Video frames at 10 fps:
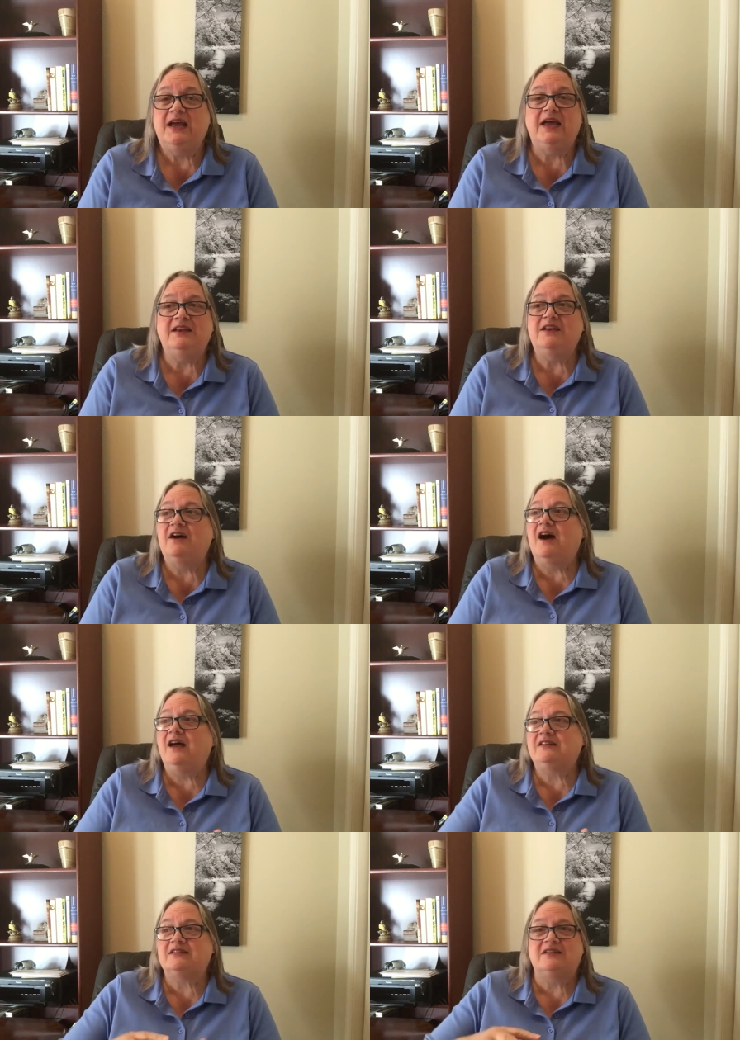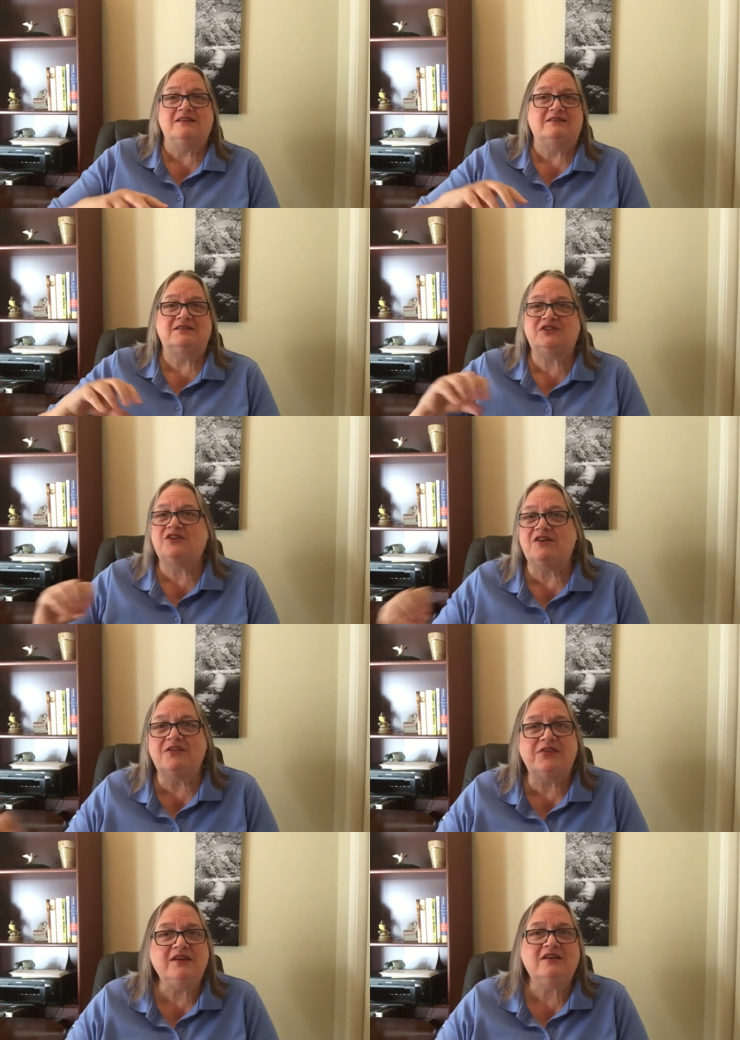and not
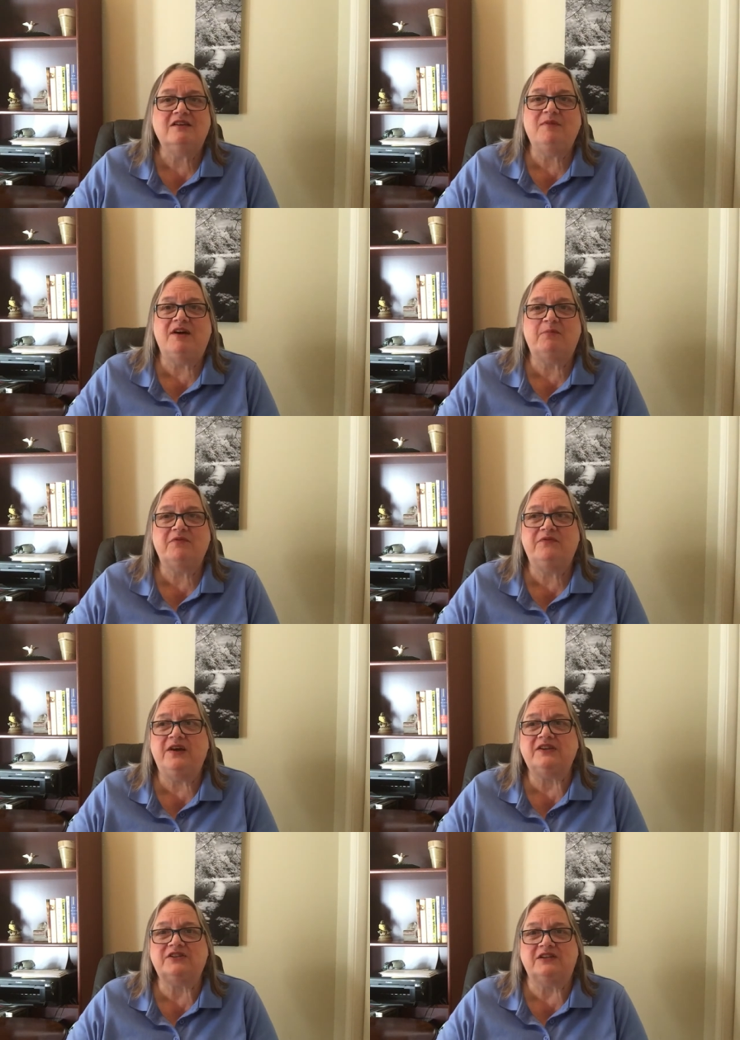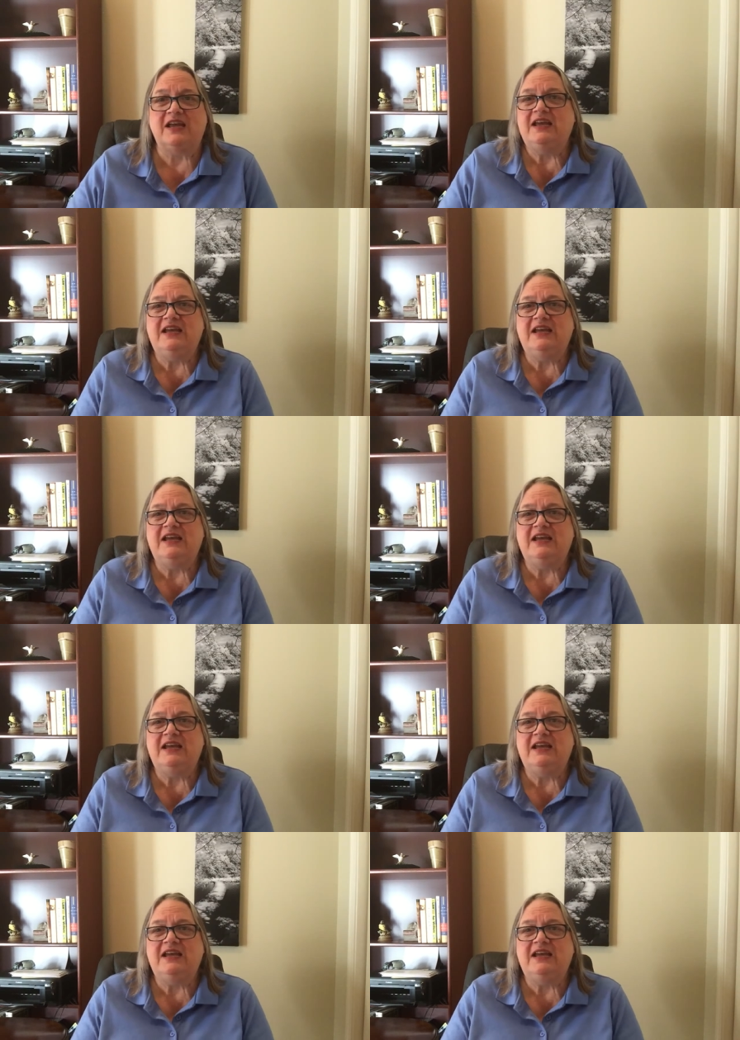start thinking about perfection.